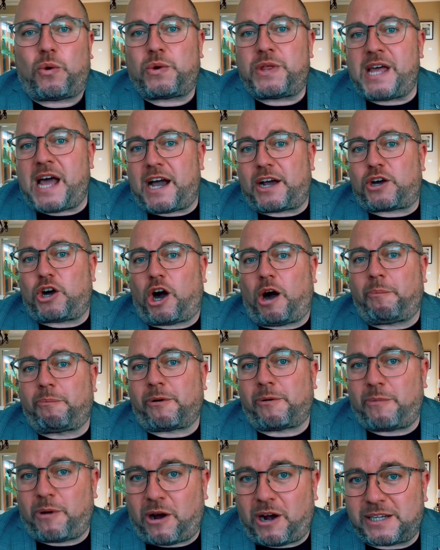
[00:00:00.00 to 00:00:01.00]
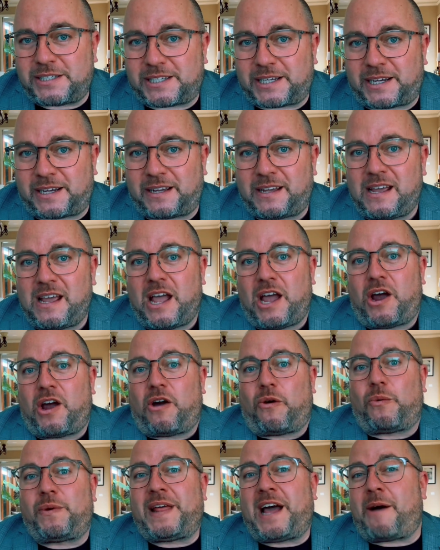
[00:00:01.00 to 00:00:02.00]
without compromising,
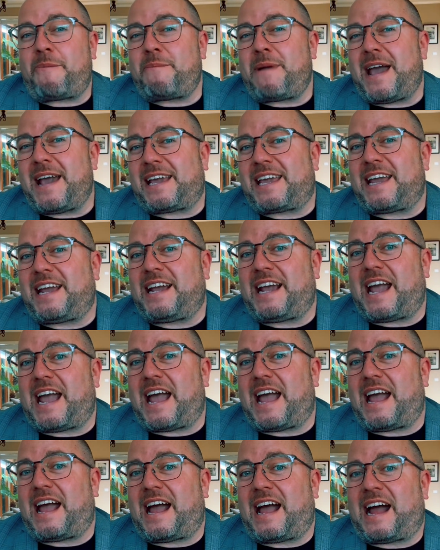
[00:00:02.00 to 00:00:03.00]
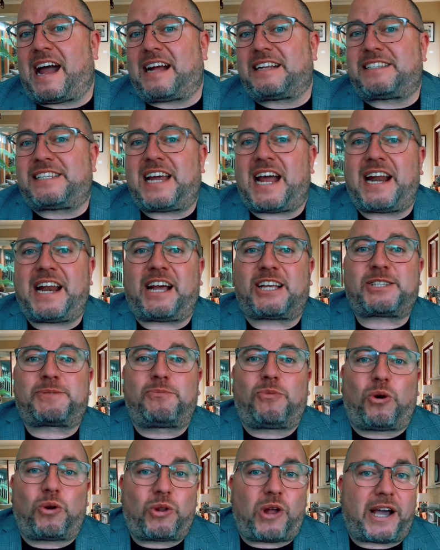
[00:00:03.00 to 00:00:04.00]
without making a townhouse
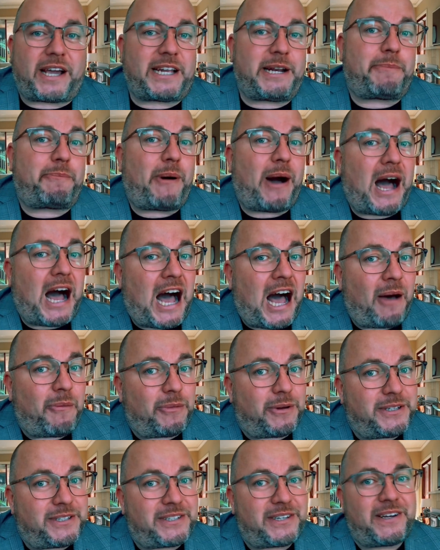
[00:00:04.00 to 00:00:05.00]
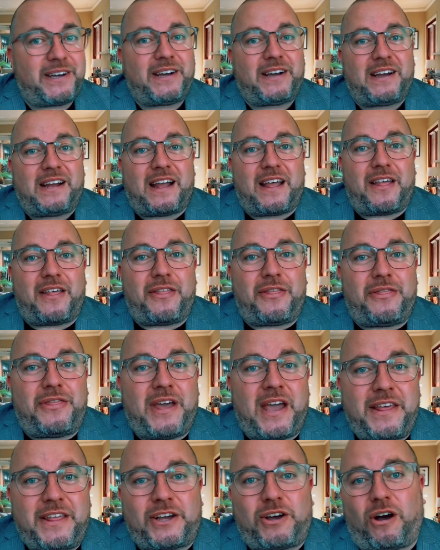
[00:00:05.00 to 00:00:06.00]
more like an apartment,
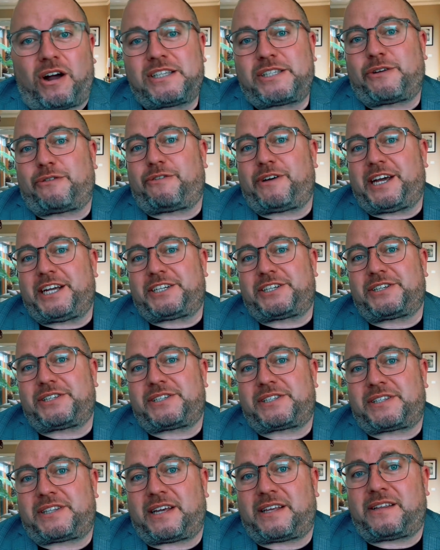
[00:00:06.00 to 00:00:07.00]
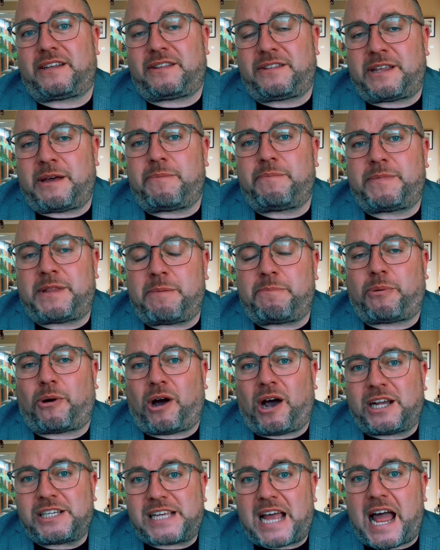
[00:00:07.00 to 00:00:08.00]
they're the kinds of features that the
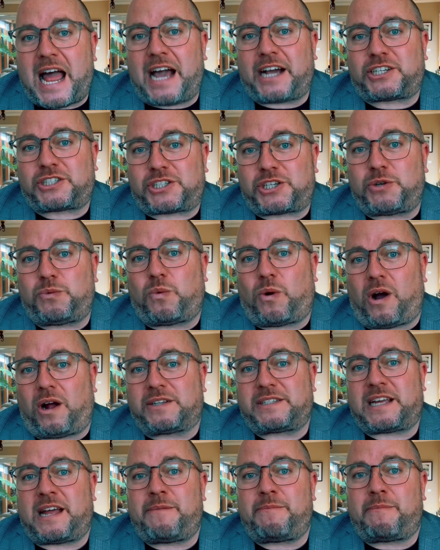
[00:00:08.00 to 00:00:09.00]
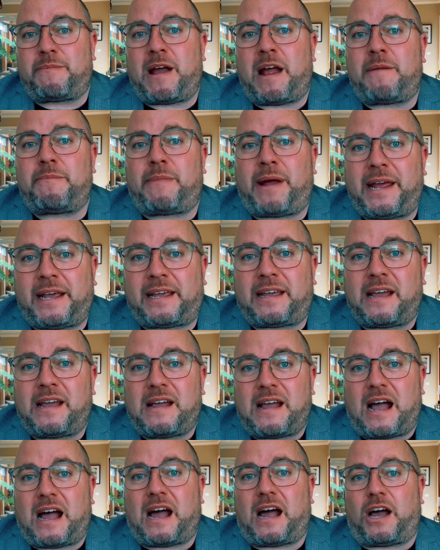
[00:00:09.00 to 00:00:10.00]
buyers actually want and make
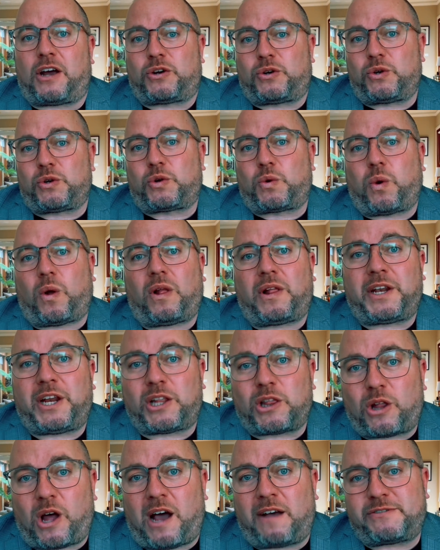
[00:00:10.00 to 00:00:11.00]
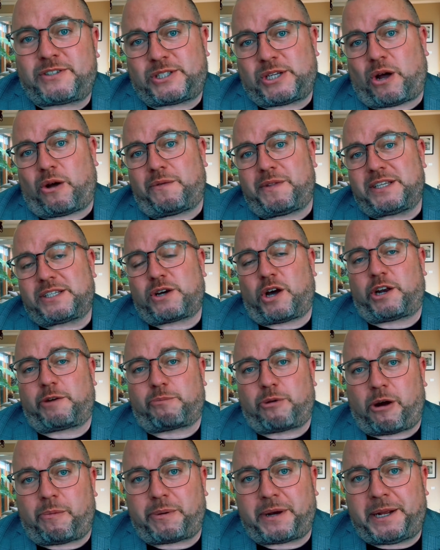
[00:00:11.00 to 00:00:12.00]
a good quality lifestyle in this kind
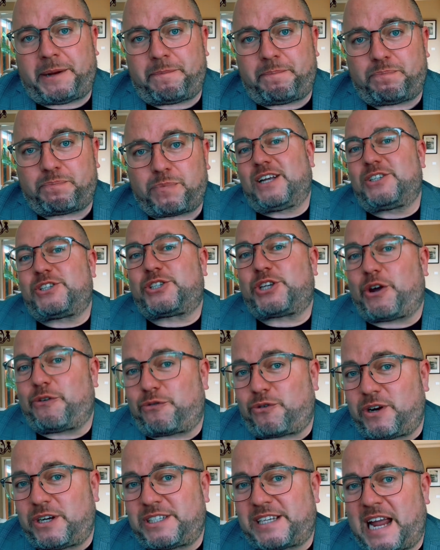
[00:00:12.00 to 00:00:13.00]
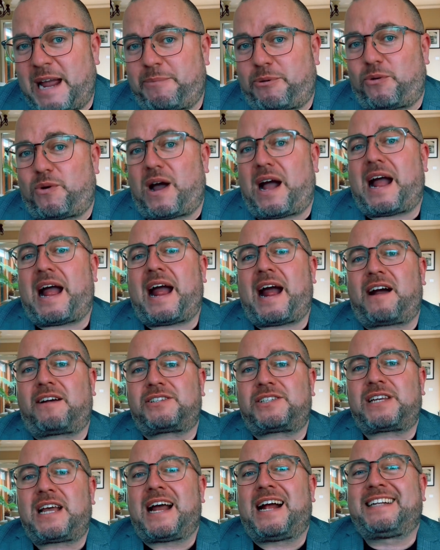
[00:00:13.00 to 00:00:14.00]
of property. So for example, a
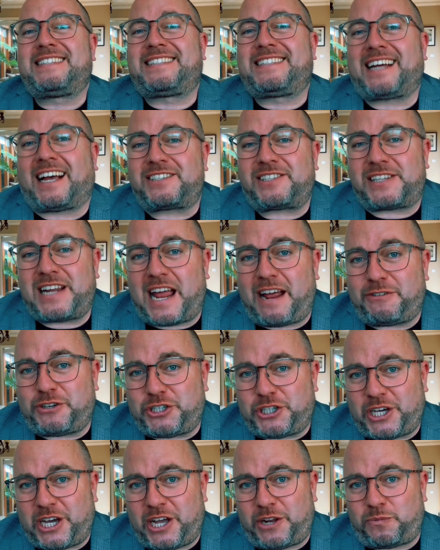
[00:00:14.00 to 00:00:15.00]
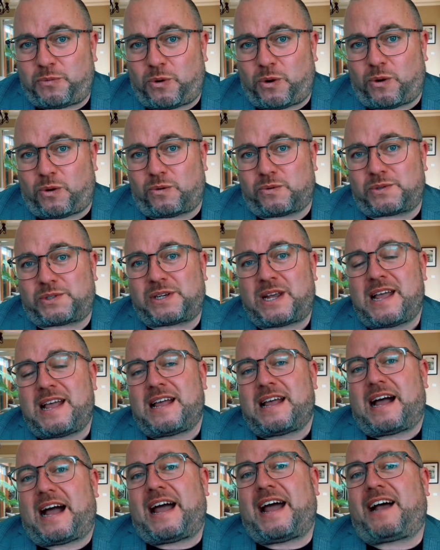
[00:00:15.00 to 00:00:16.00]
house doesn't have shared walls.
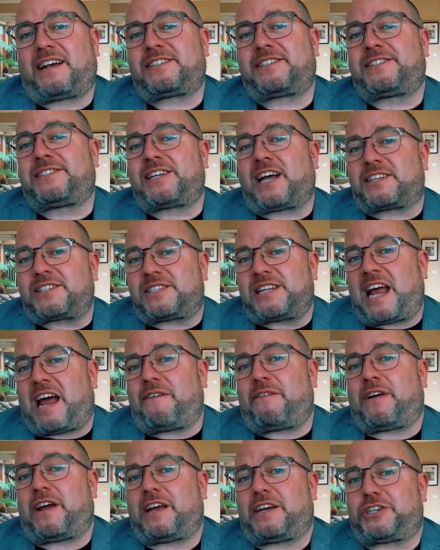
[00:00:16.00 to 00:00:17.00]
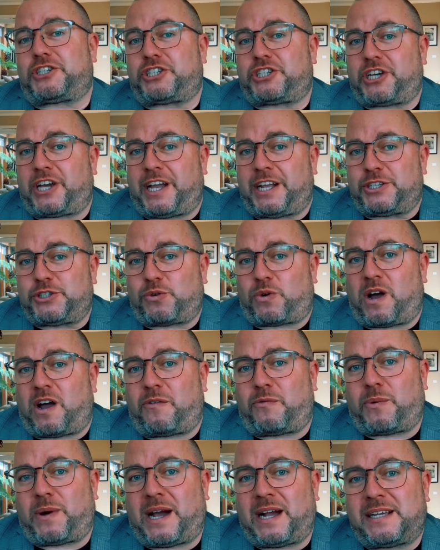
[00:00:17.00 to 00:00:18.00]
A house doesn't have shared
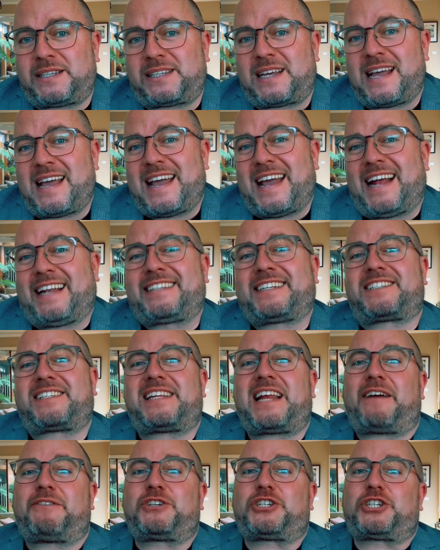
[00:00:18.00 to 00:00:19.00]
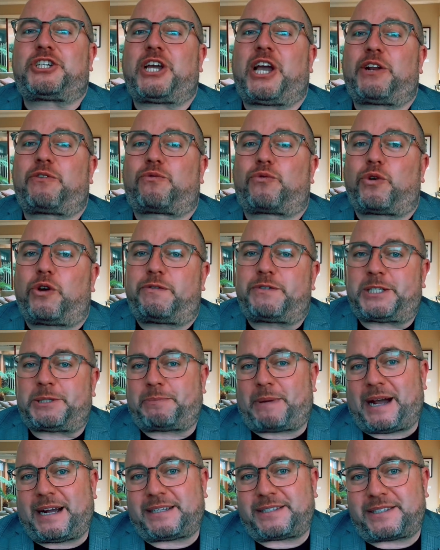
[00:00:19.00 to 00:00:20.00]
driveways. It doesn't have shared roof
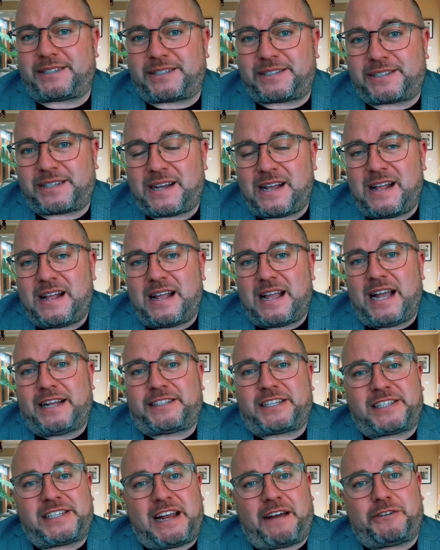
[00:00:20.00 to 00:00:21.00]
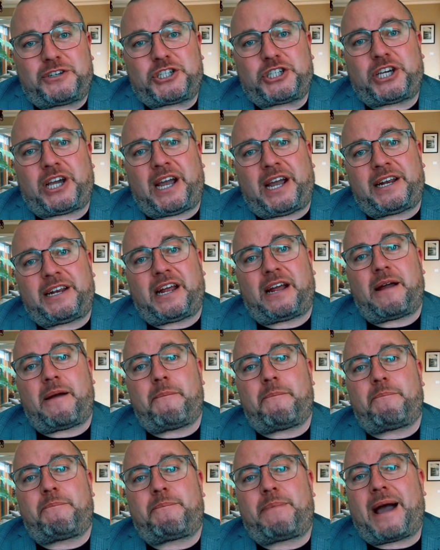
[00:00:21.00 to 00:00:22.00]
spaces. It doesn't have shared
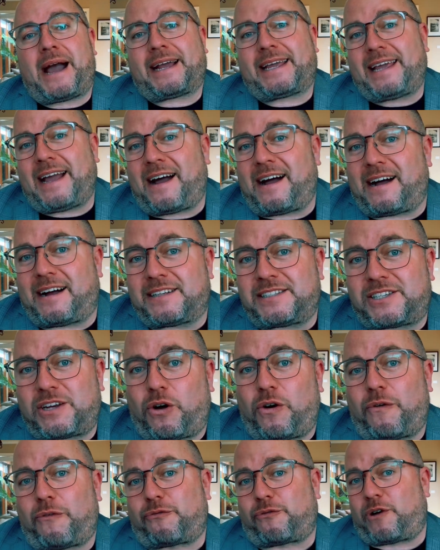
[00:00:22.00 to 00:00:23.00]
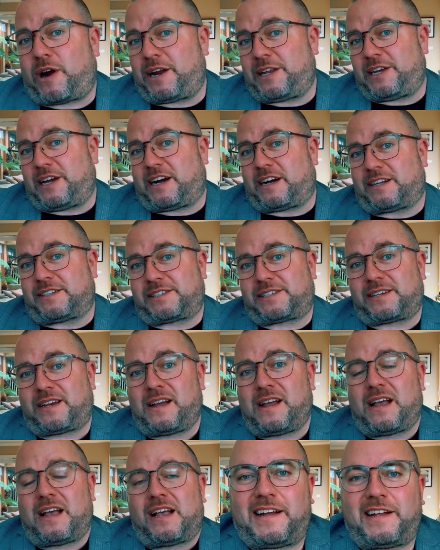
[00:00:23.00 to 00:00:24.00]
backyards, front yards.
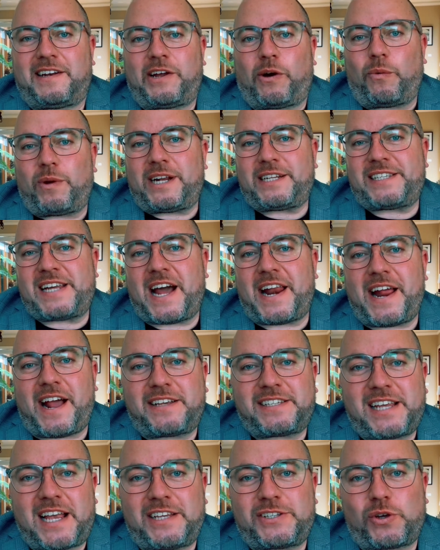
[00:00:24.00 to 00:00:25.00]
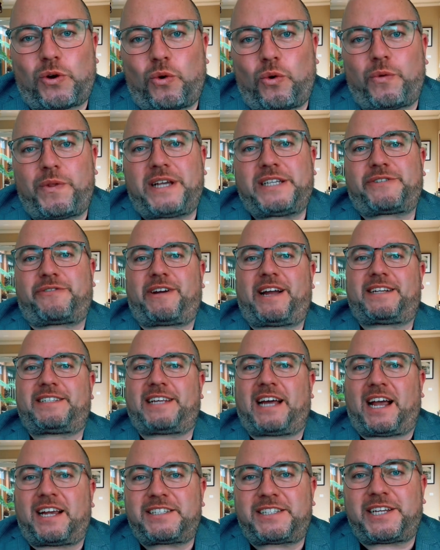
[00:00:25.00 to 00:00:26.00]
Now, when a townhouse has all these
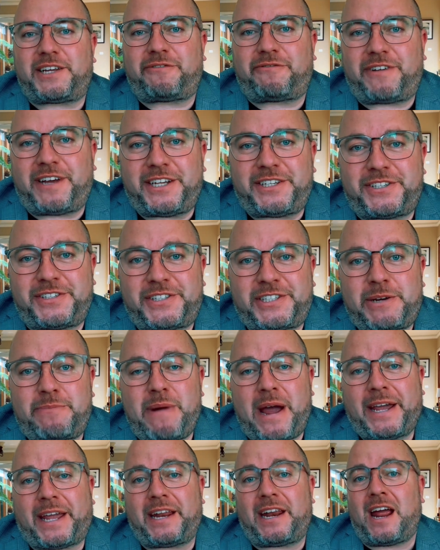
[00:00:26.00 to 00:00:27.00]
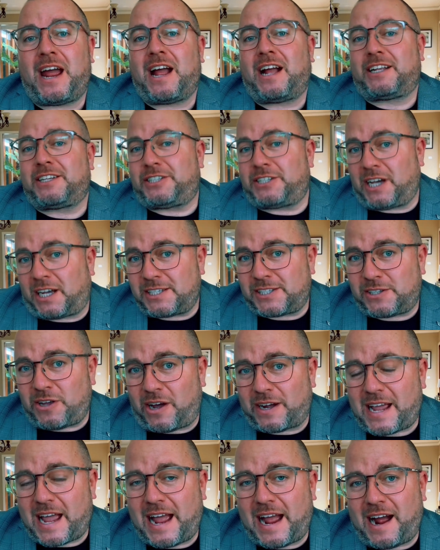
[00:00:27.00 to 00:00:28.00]
fantastic features to make it just
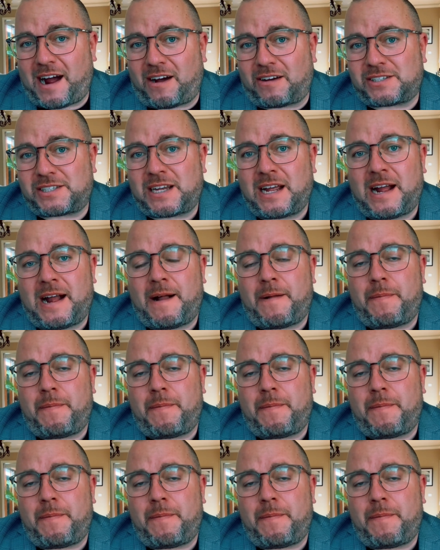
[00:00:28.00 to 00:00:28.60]
like a house,